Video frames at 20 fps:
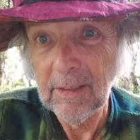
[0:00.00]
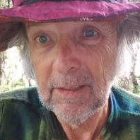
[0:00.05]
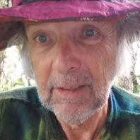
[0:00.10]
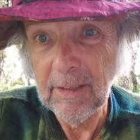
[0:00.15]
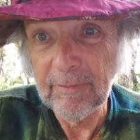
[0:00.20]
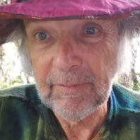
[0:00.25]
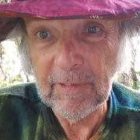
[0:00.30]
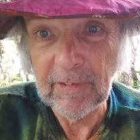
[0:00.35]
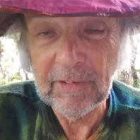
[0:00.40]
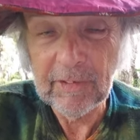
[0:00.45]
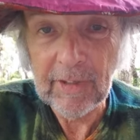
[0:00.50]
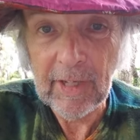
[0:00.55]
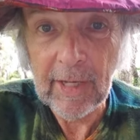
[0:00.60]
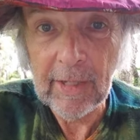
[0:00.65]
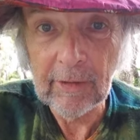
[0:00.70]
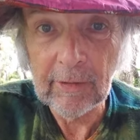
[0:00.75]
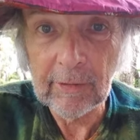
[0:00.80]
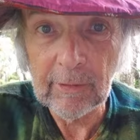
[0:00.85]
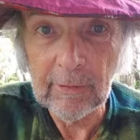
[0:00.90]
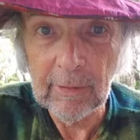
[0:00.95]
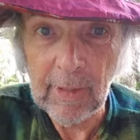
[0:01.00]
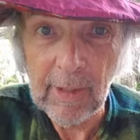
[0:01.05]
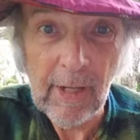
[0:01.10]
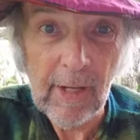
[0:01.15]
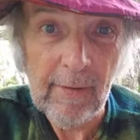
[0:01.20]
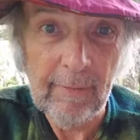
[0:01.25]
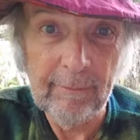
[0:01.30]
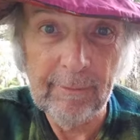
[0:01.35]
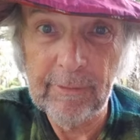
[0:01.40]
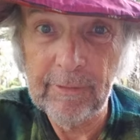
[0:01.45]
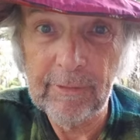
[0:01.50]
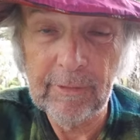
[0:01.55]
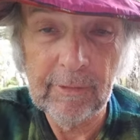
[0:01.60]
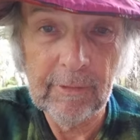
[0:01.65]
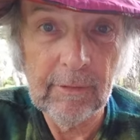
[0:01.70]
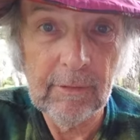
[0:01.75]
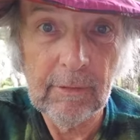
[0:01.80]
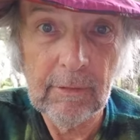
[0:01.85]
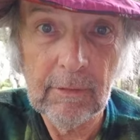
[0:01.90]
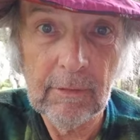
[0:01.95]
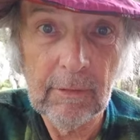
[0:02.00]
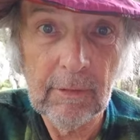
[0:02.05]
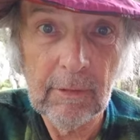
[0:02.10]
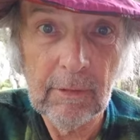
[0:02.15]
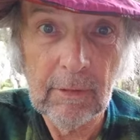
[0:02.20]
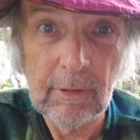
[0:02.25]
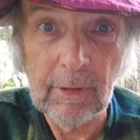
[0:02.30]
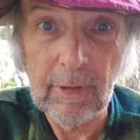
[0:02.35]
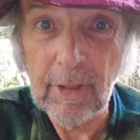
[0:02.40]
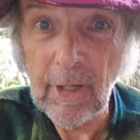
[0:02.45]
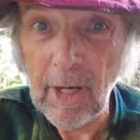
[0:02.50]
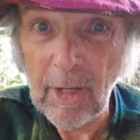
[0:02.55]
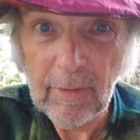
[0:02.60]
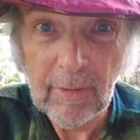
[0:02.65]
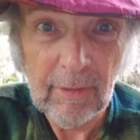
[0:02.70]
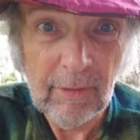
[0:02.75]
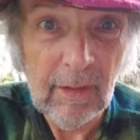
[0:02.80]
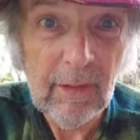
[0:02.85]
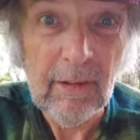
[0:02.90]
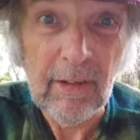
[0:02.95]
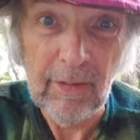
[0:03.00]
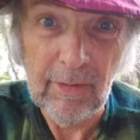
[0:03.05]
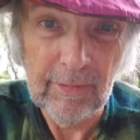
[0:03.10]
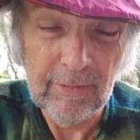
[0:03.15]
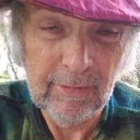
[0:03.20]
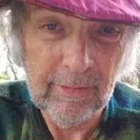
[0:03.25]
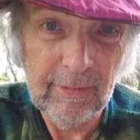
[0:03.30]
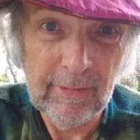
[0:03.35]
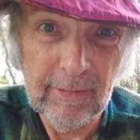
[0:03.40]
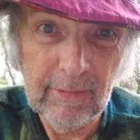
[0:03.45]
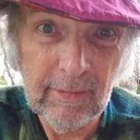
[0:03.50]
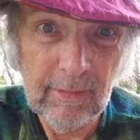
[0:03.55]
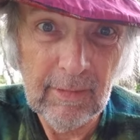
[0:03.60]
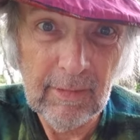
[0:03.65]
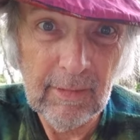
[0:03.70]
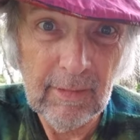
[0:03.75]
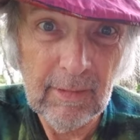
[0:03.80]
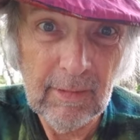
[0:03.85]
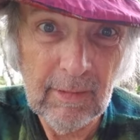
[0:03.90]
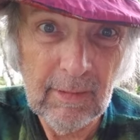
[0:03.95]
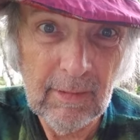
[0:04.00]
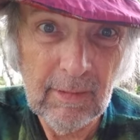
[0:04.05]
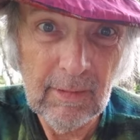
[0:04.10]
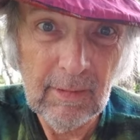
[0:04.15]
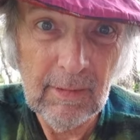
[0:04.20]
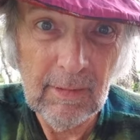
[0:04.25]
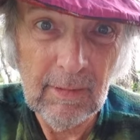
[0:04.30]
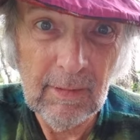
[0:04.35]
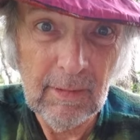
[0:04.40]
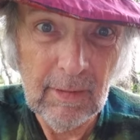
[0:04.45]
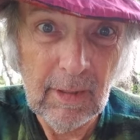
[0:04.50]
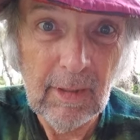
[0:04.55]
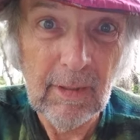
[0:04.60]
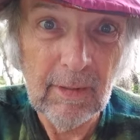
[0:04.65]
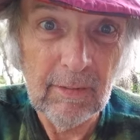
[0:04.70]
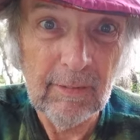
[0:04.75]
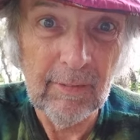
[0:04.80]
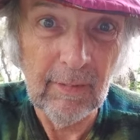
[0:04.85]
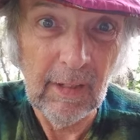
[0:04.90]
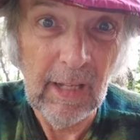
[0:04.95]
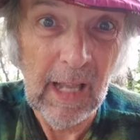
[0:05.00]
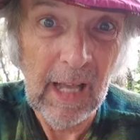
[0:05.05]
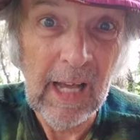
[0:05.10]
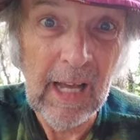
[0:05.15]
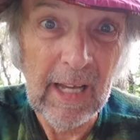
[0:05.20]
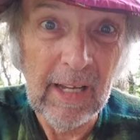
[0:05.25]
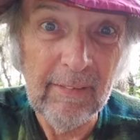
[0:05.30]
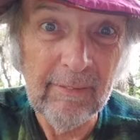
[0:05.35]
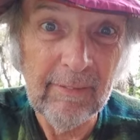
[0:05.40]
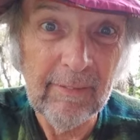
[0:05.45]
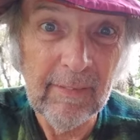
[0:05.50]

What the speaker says: If the sailor lives, get this, he is alive.